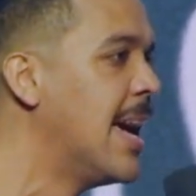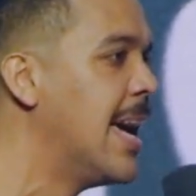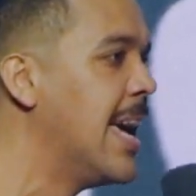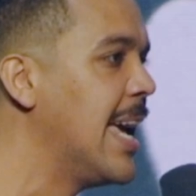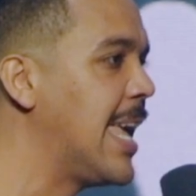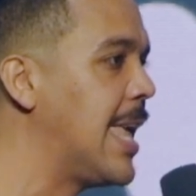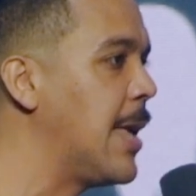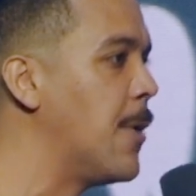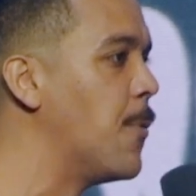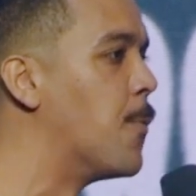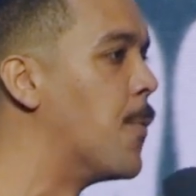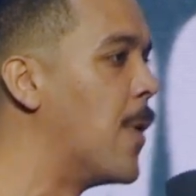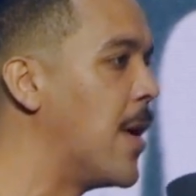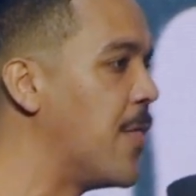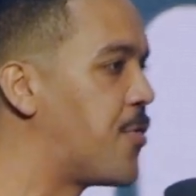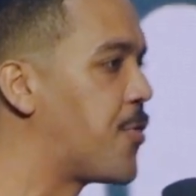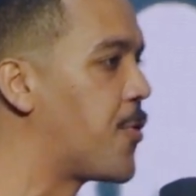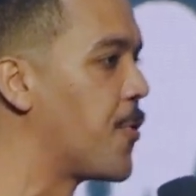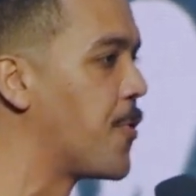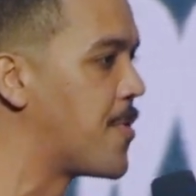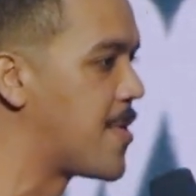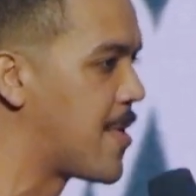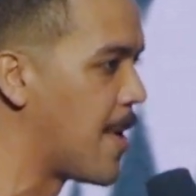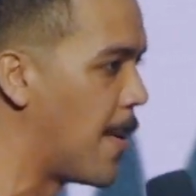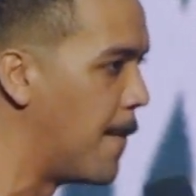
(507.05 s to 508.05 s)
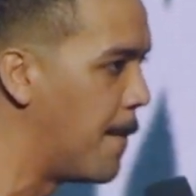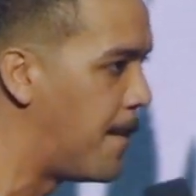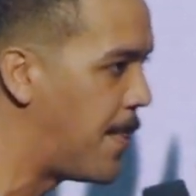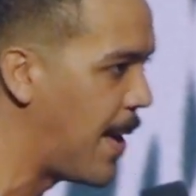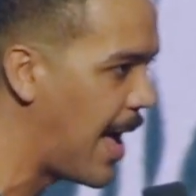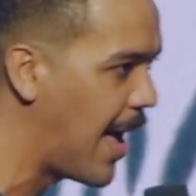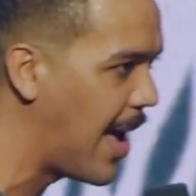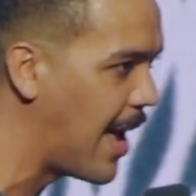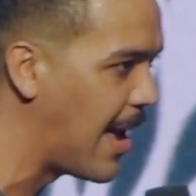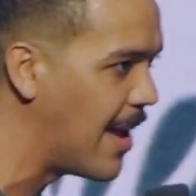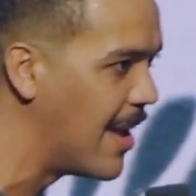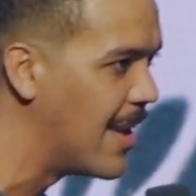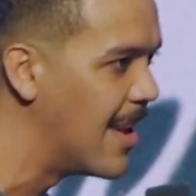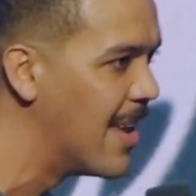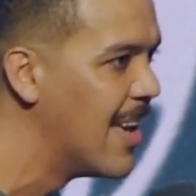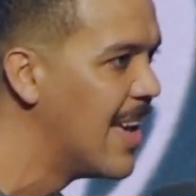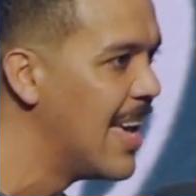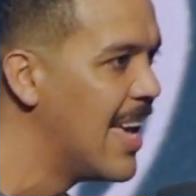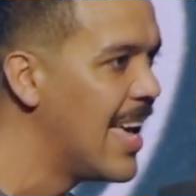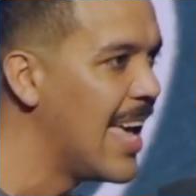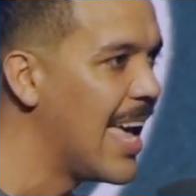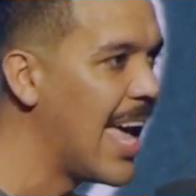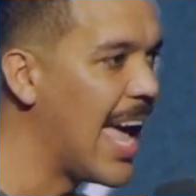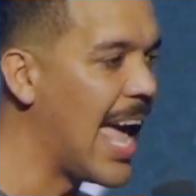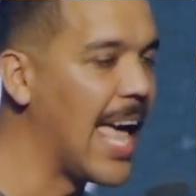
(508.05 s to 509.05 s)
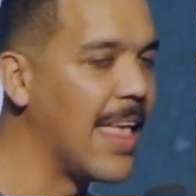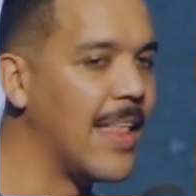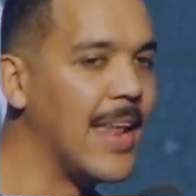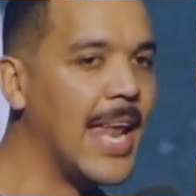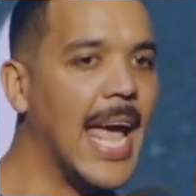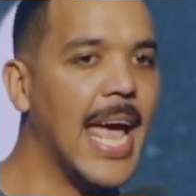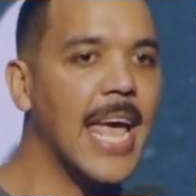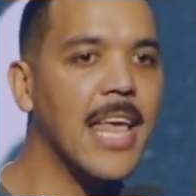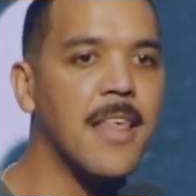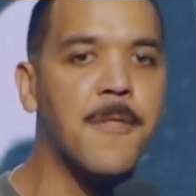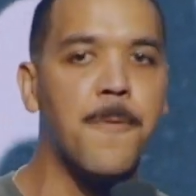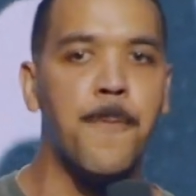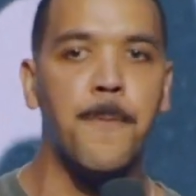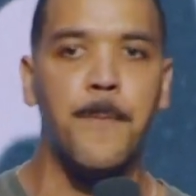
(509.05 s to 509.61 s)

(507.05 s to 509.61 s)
he went through some pain. And his